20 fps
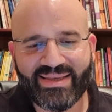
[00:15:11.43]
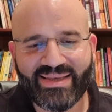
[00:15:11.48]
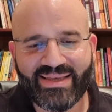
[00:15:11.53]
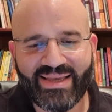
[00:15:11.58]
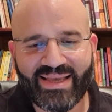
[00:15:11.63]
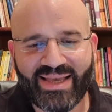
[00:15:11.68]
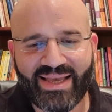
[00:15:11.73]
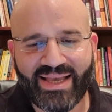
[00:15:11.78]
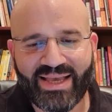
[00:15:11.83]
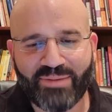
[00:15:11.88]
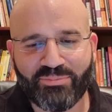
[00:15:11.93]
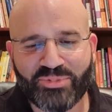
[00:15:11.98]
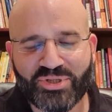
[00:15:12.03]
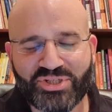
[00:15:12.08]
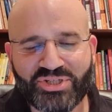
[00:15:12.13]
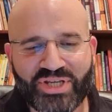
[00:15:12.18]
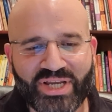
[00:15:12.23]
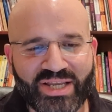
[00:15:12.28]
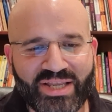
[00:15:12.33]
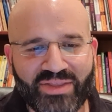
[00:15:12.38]
I'm
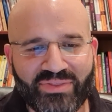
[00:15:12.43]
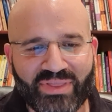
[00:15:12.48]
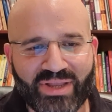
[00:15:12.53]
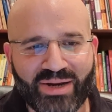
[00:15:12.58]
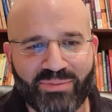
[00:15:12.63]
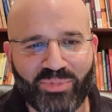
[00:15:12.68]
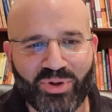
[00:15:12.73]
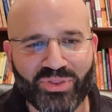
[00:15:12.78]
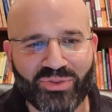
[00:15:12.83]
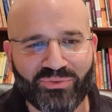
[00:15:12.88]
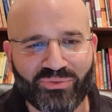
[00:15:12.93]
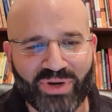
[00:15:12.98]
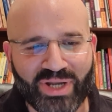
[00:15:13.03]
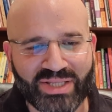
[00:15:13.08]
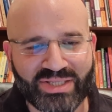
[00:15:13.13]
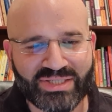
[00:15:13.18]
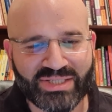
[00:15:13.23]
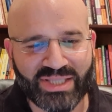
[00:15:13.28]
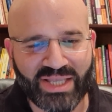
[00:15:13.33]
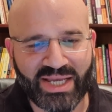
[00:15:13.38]
just checking that I'm on the
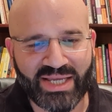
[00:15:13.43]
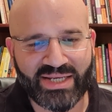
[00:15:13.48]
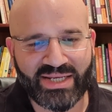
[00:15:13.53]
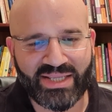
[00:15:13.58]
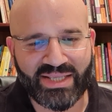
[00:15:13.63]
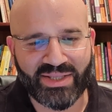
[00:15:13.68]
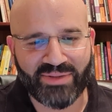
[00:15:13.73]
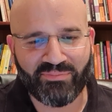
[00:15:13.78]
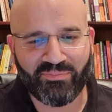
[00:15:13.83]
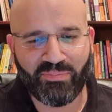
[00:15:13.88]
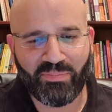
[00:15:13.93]
right slide here.